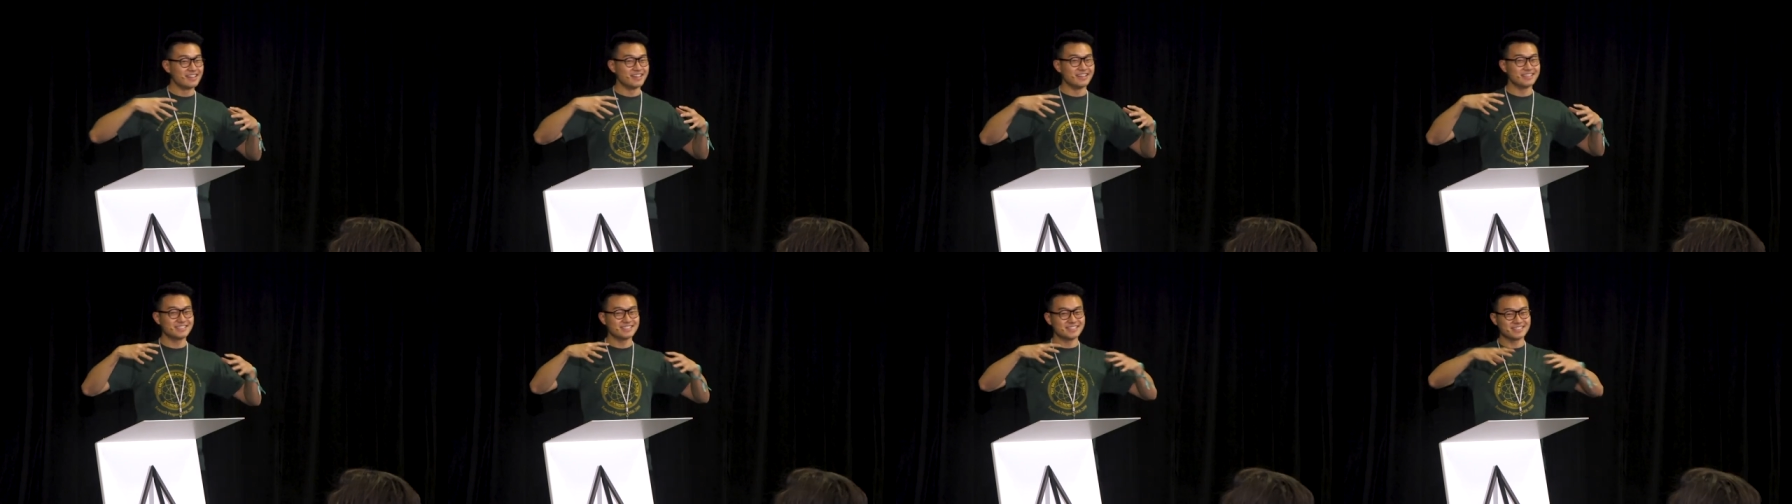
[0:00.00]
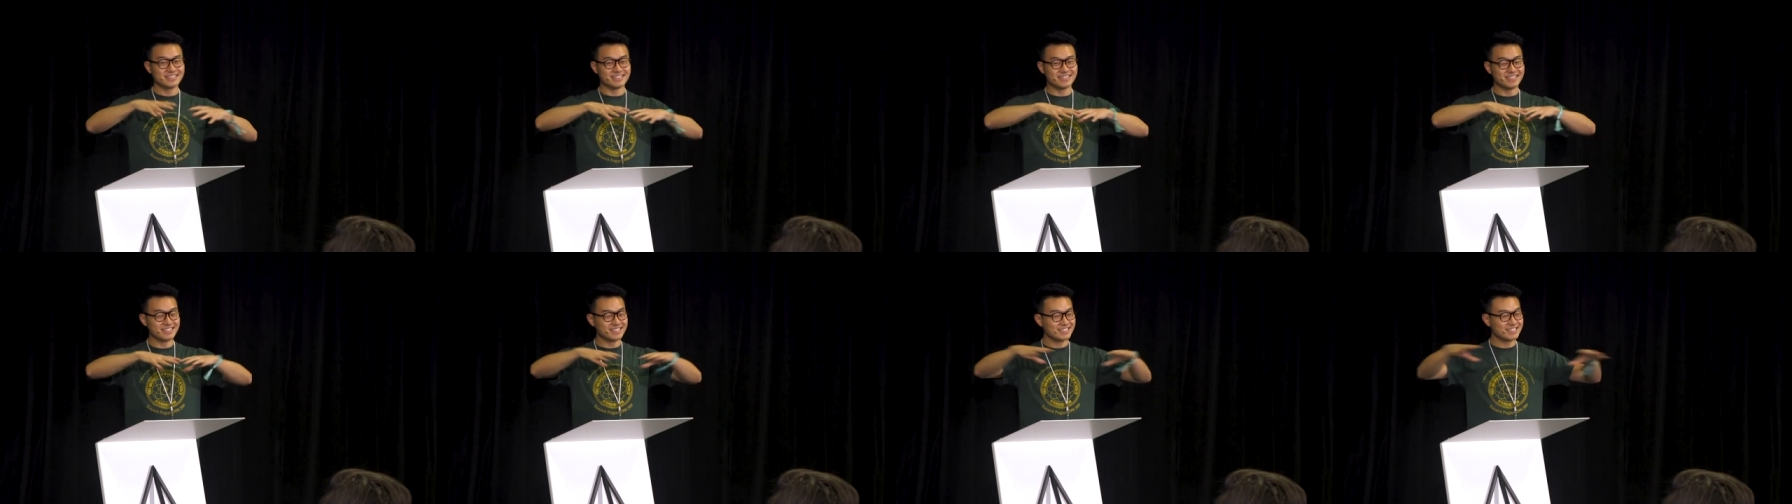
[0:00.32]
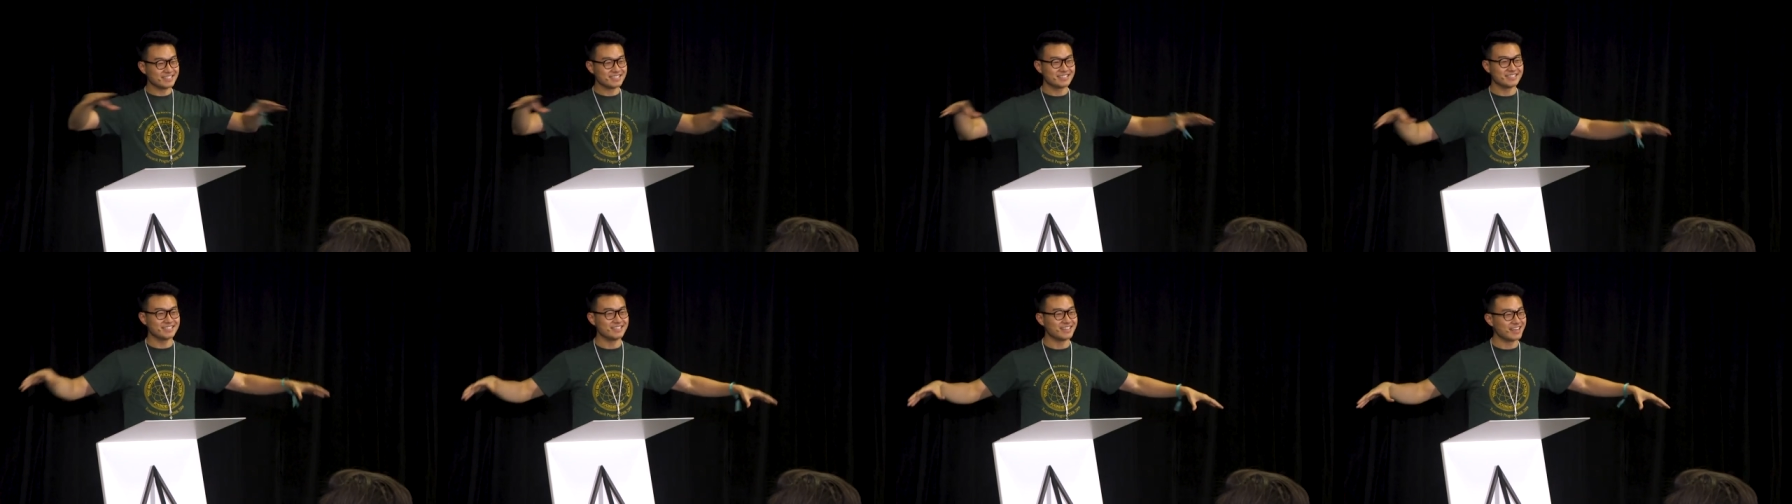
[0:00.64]
This is
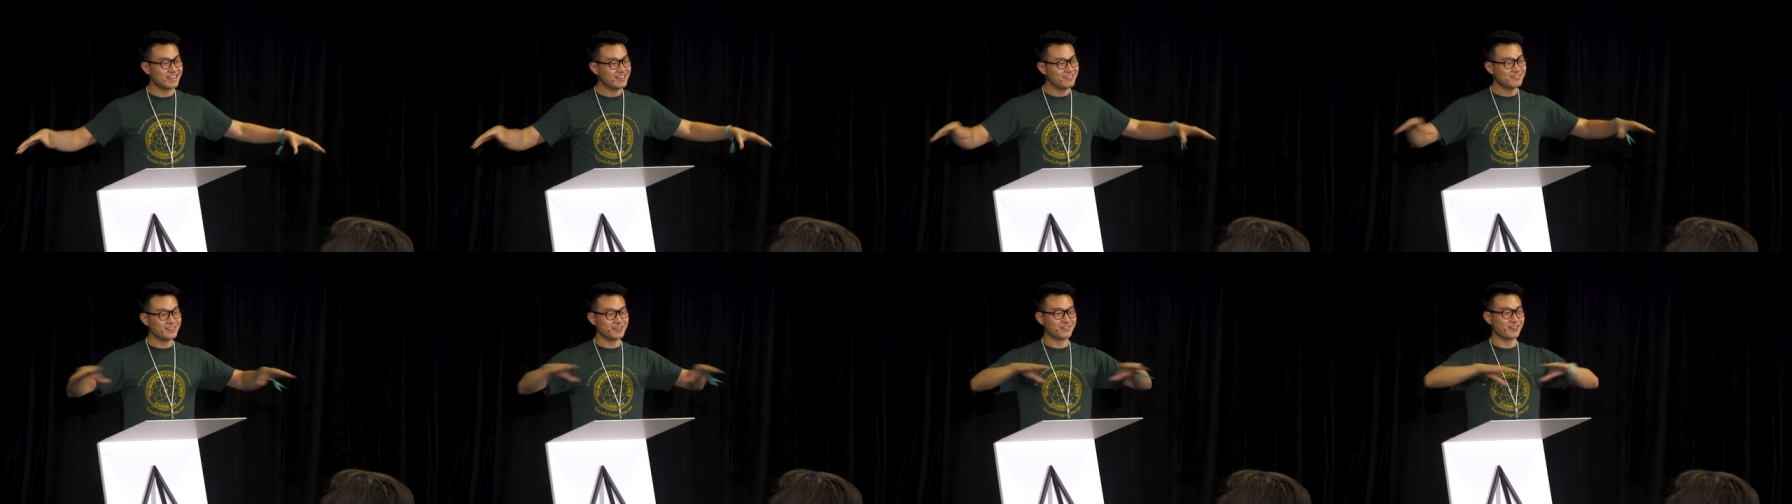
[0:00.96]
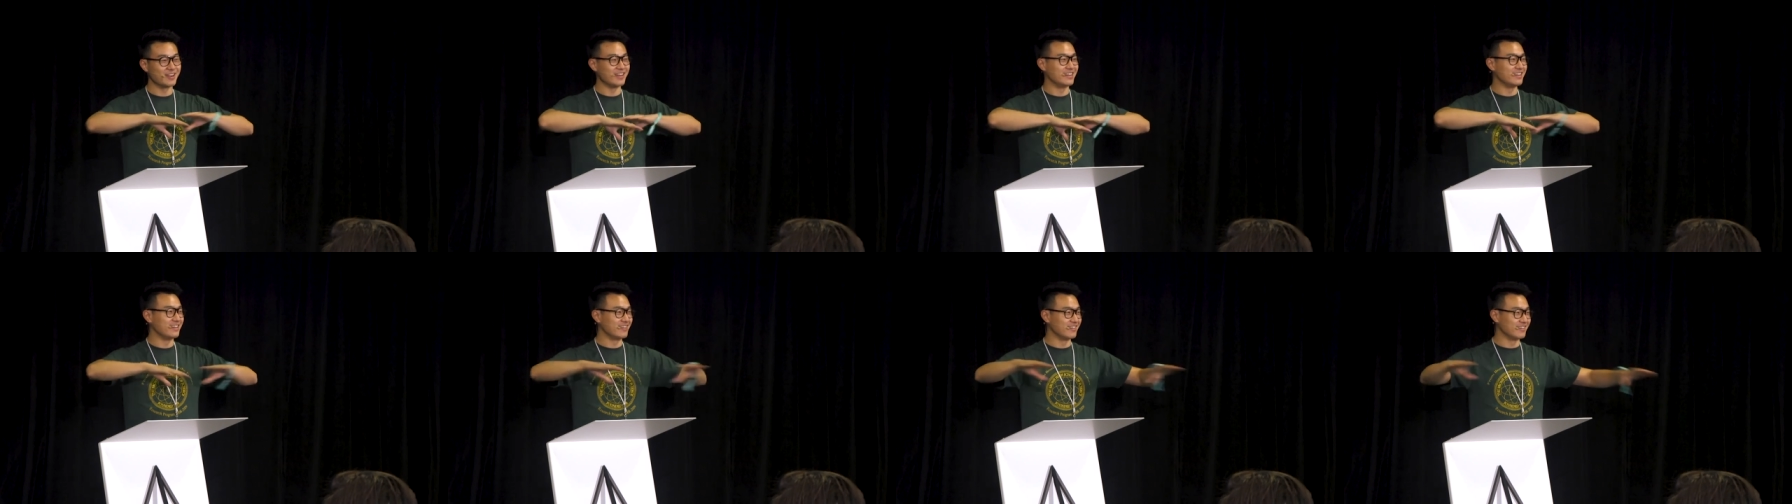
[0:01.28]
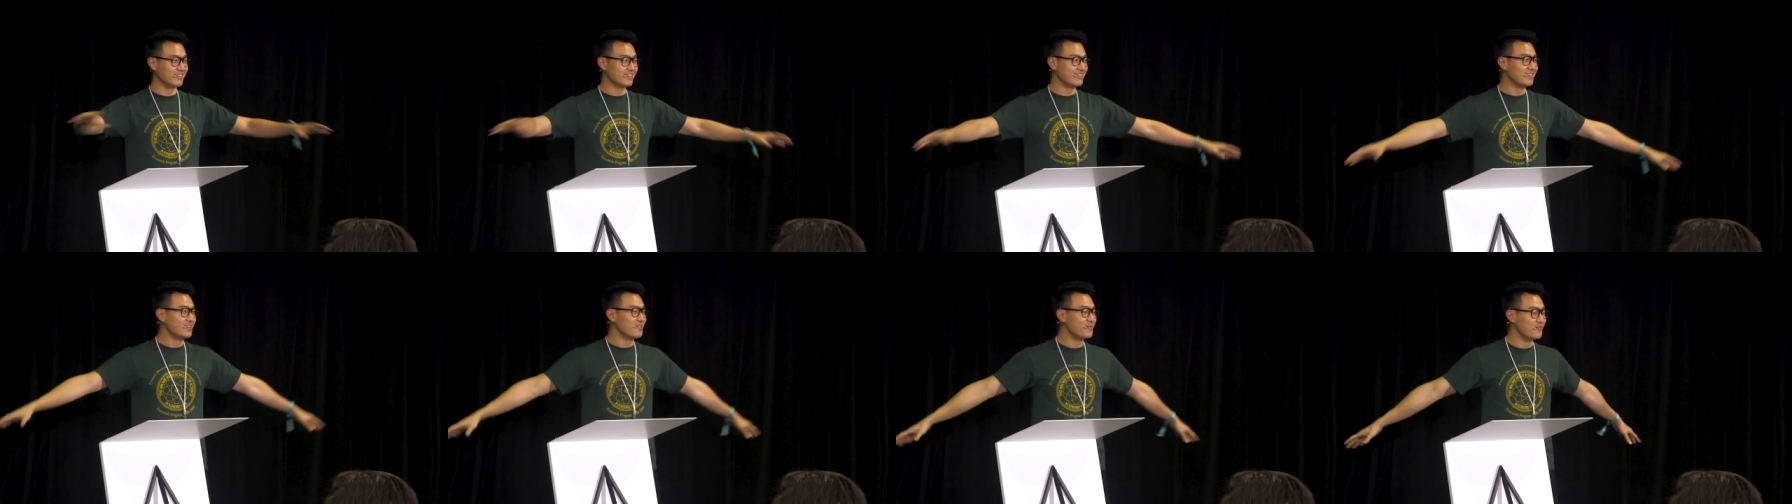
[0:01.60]
this is the Navy right
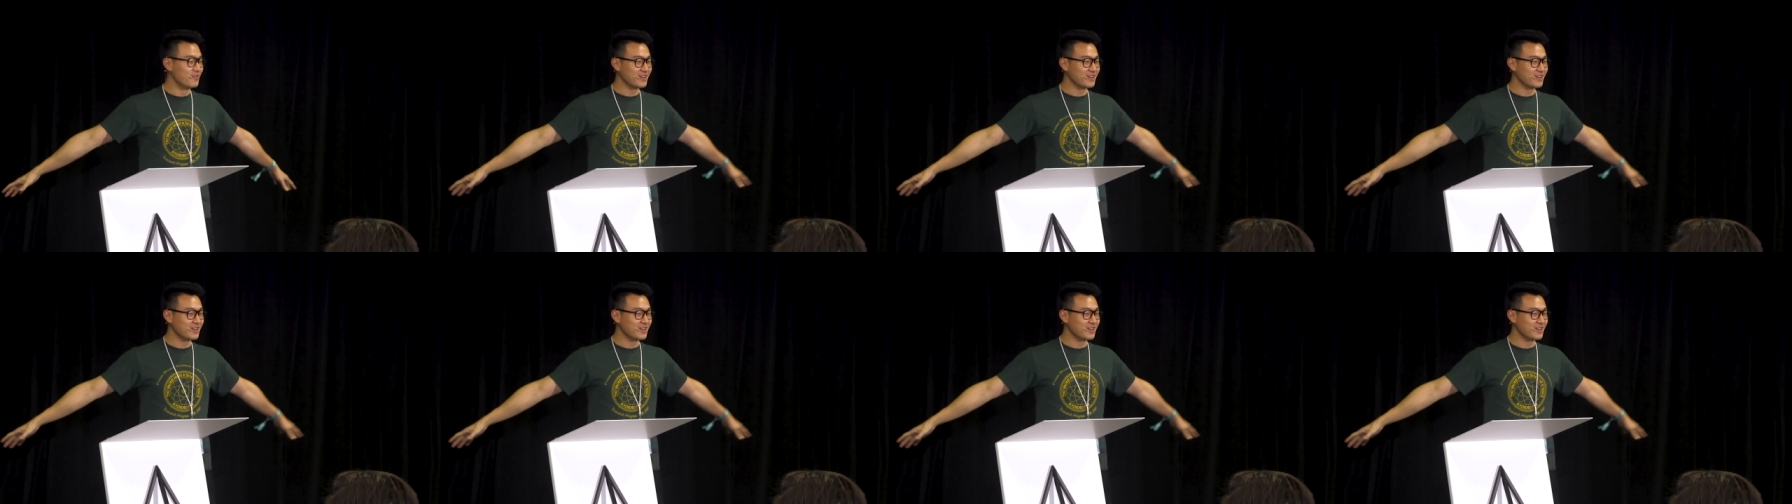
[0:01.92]
here.